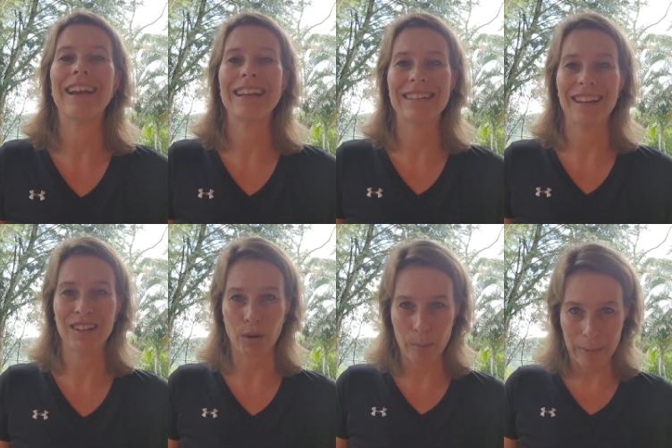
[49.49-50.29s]
click that
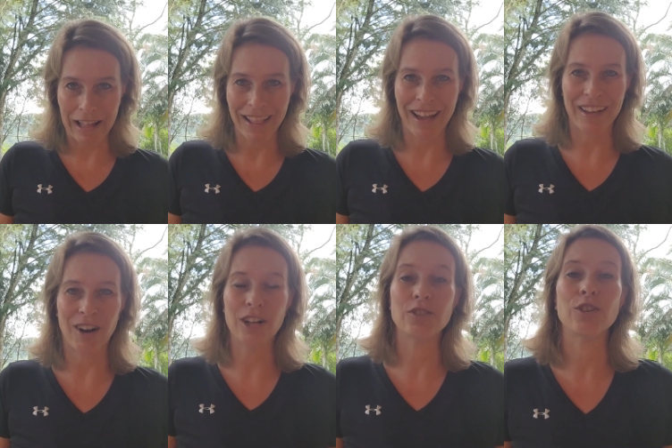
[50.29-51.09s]
little bell
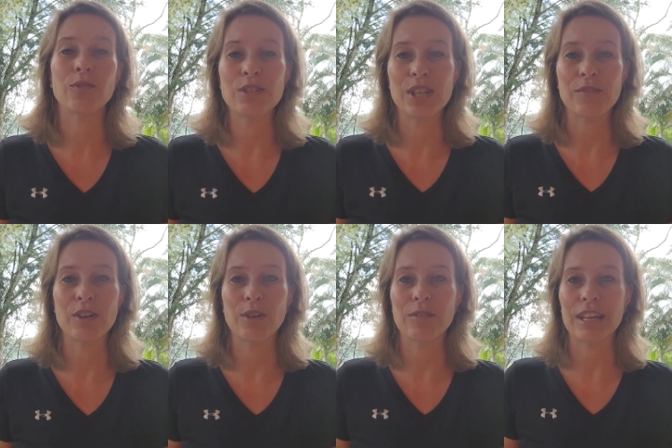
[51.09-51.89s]
icon so you receive a
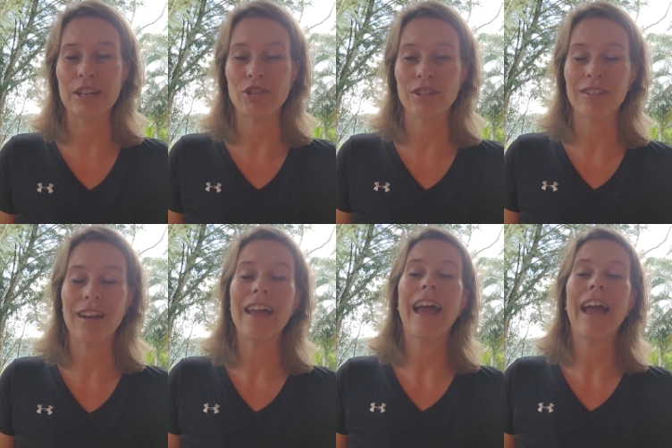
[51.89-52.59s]
notification